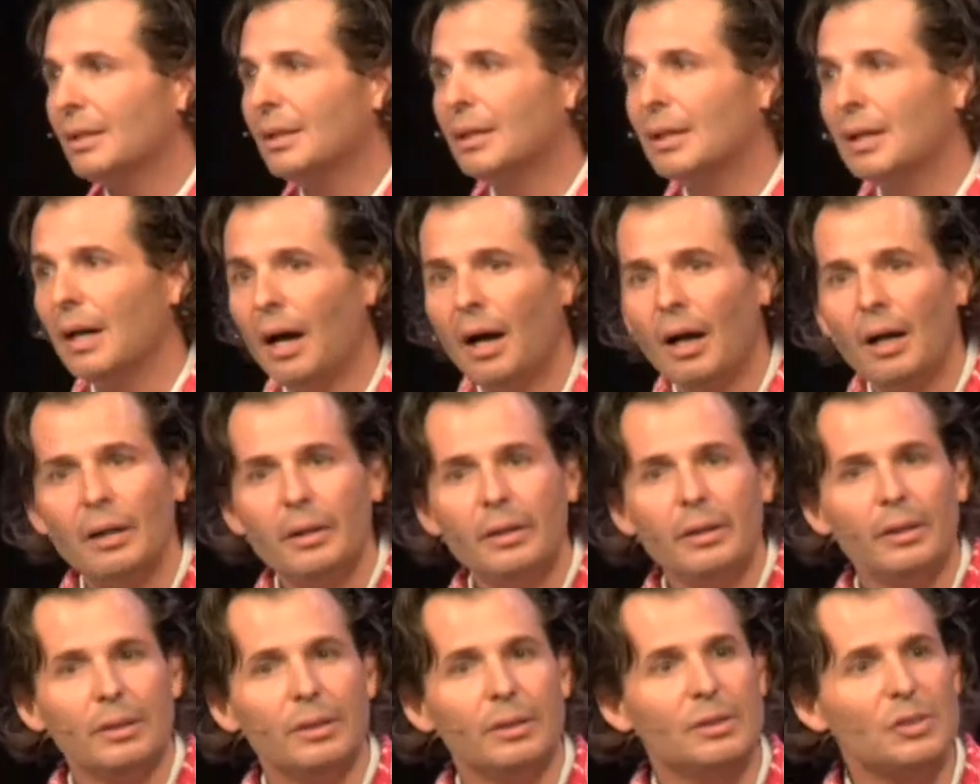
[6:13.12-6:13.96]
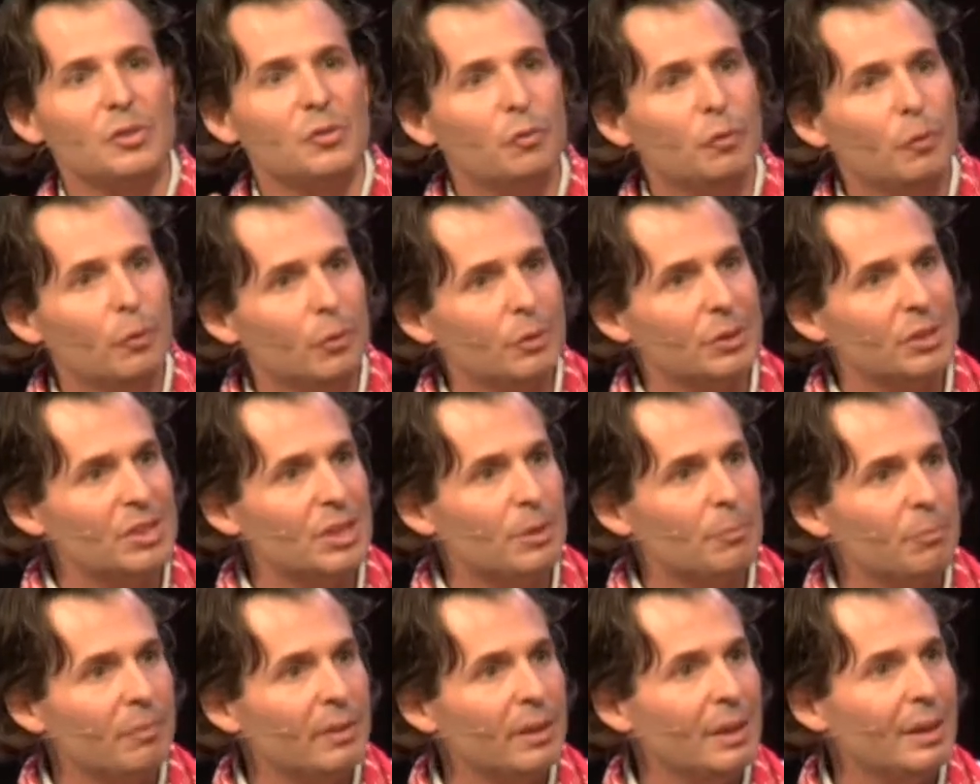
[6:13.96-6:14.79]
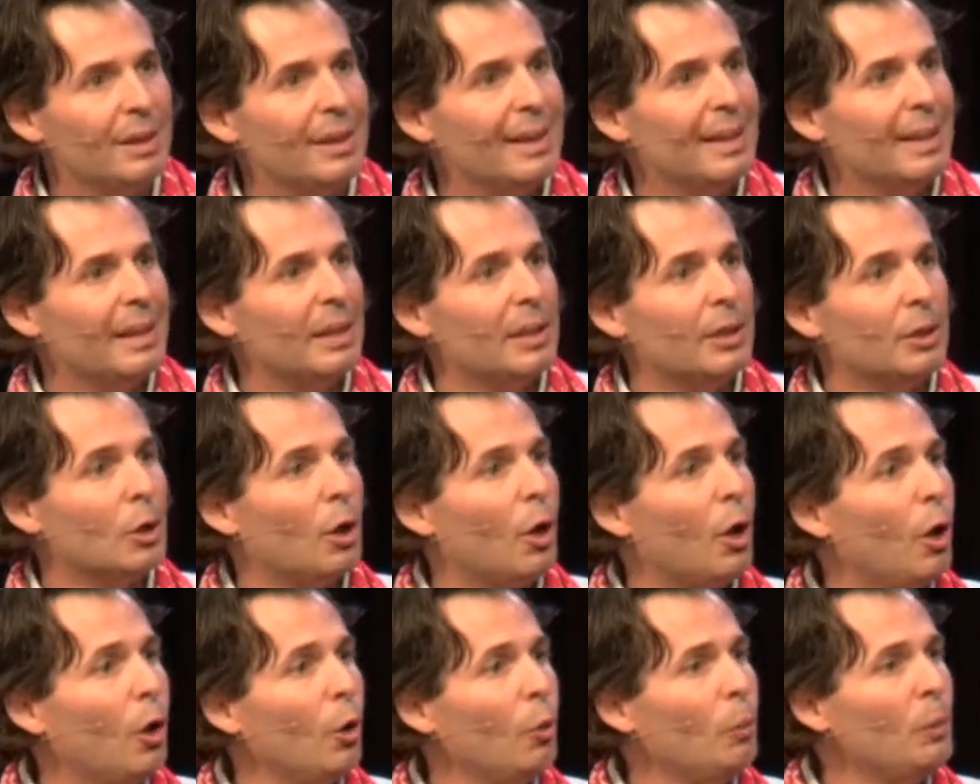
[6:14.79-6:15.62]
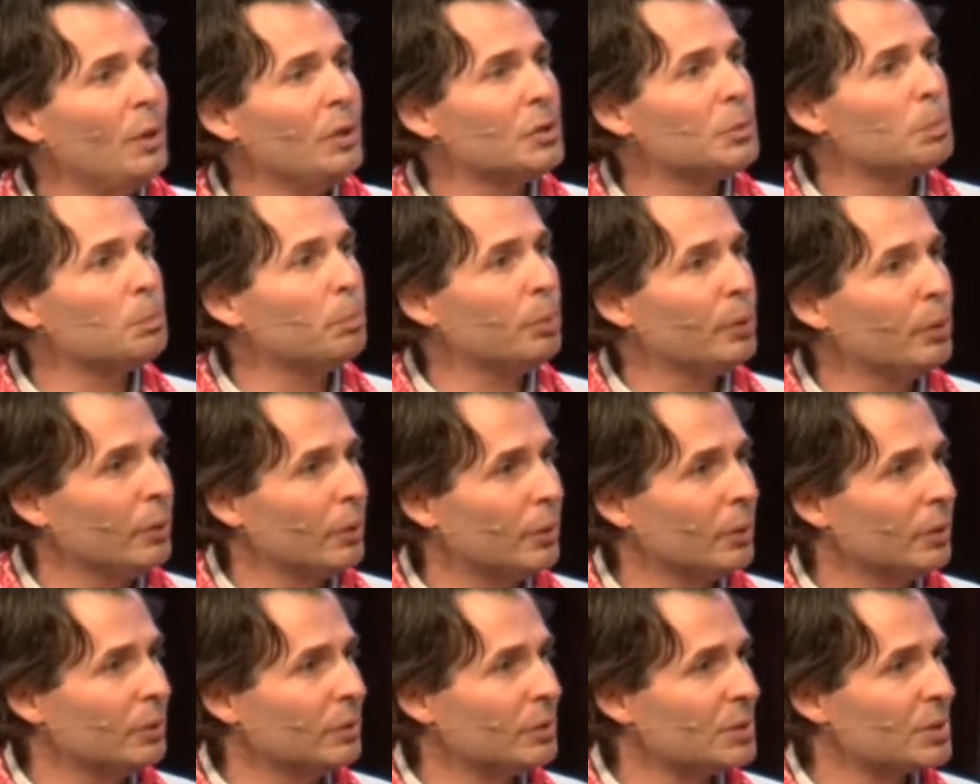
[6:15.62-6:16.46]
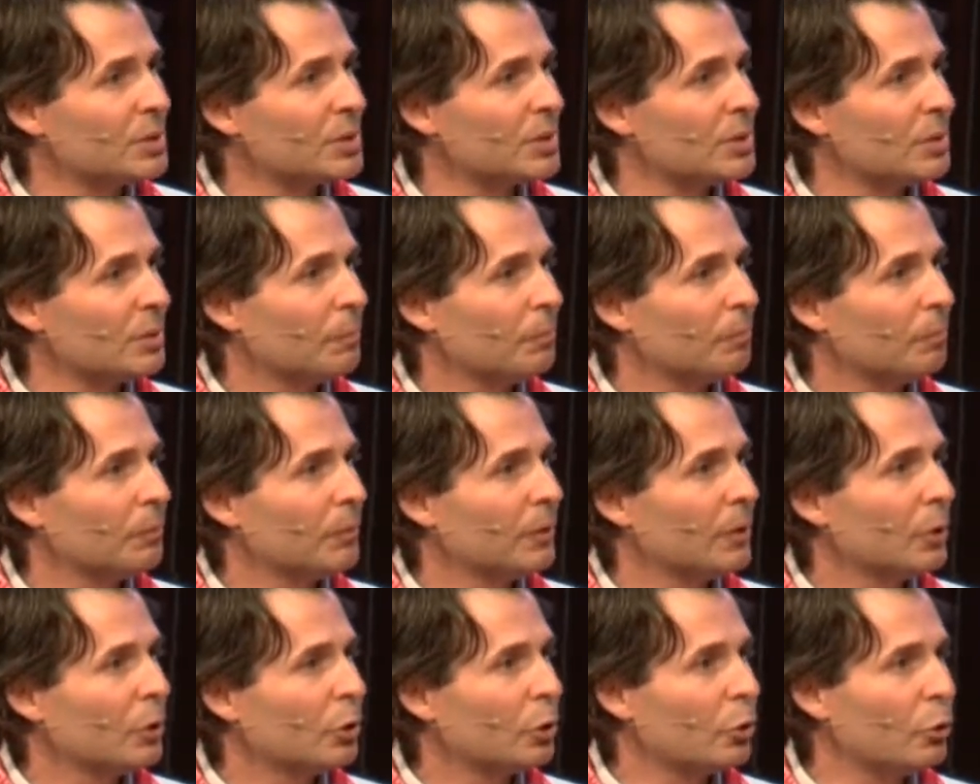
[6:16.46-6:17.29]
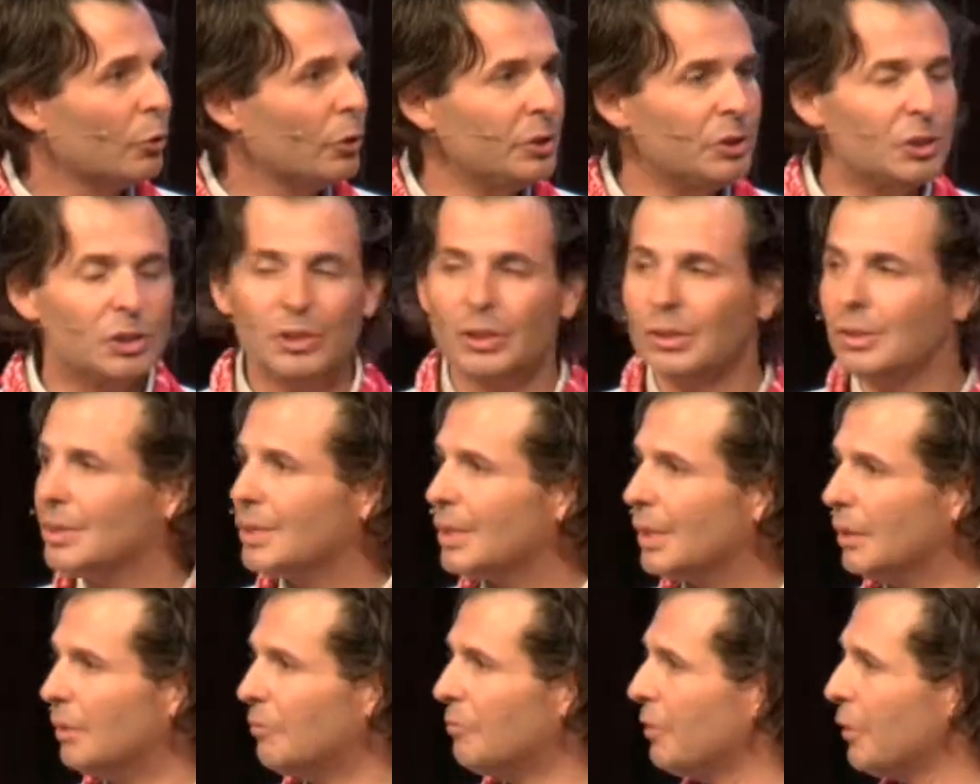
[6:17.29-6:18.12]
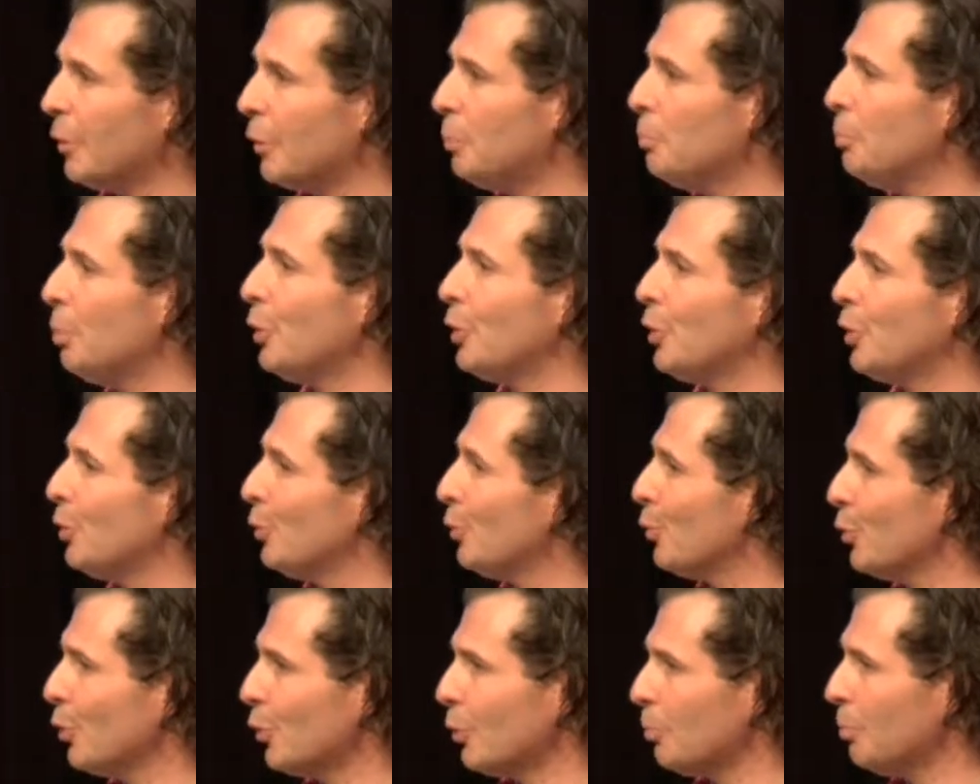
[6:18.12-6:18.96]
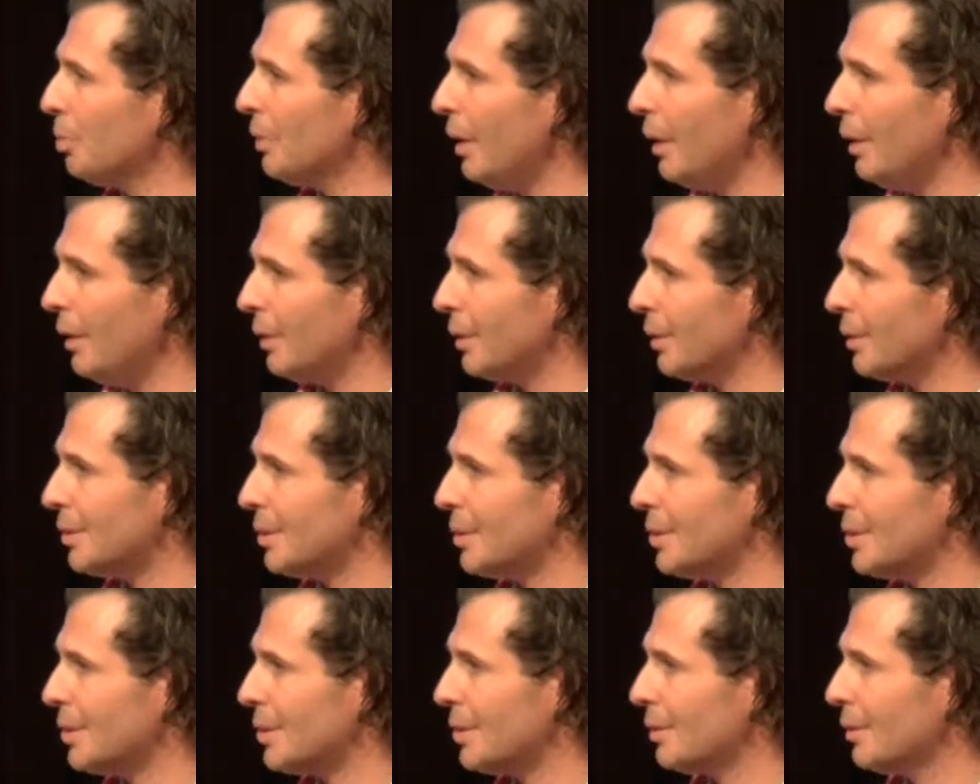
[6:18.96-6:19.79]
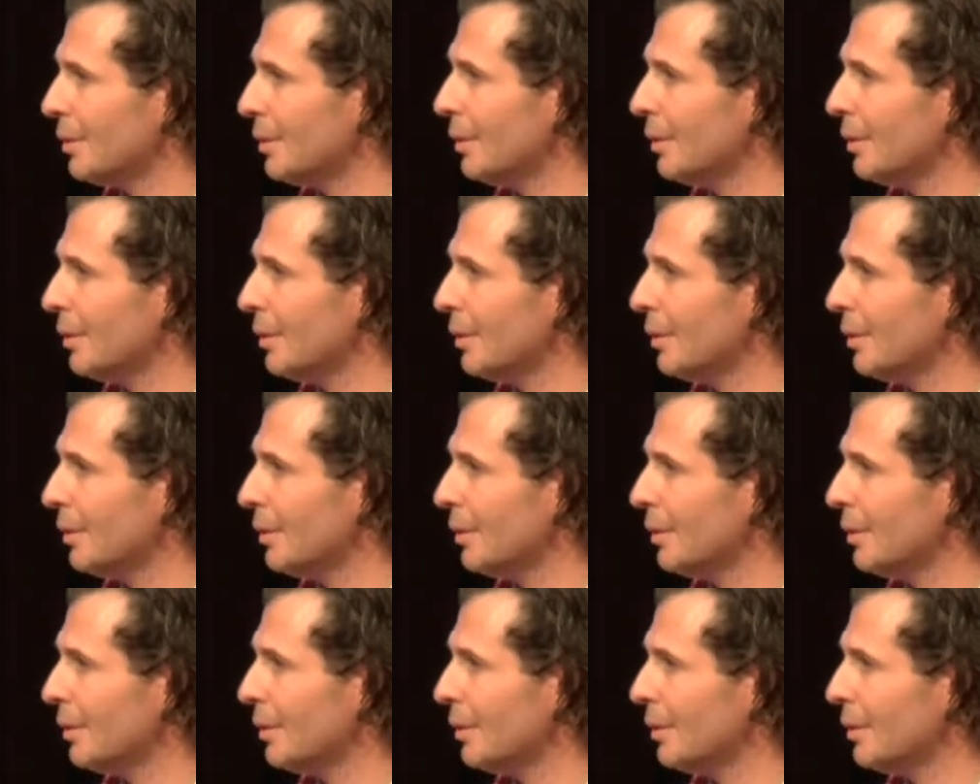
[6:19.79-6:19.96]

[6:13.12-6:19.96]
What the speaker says: God is for something, it always puts Christians in a very peculiar place.